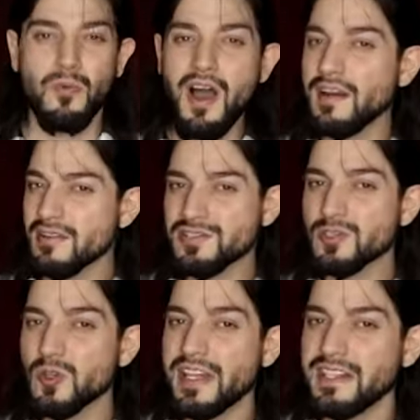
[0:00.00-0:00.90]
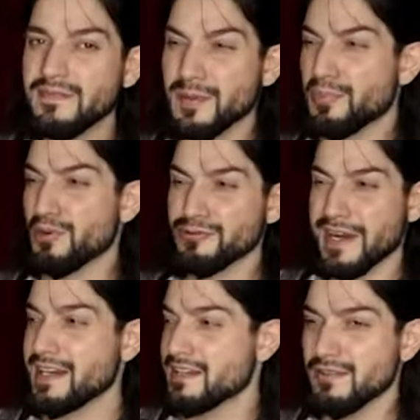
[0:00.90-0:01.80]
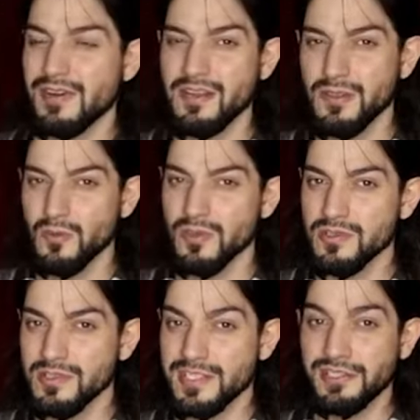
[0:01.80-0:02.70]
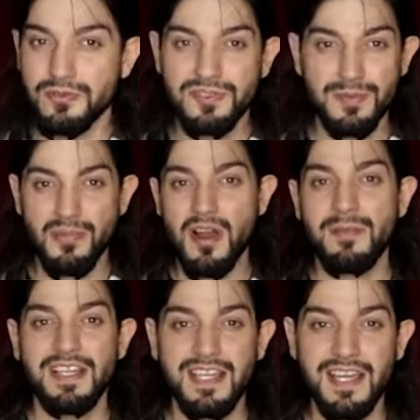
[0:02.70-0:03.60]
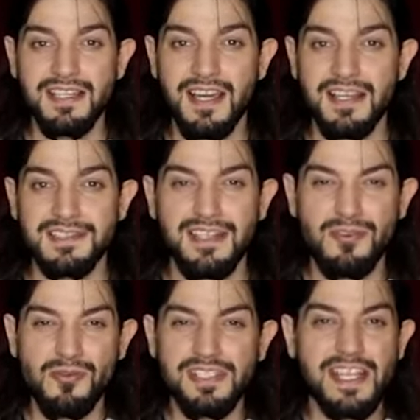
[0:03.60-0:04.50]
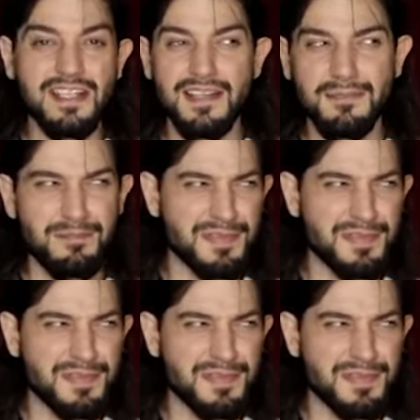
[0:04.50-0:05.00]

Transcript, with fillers: Why are so many of them paraded around the world and used to propagandize and create a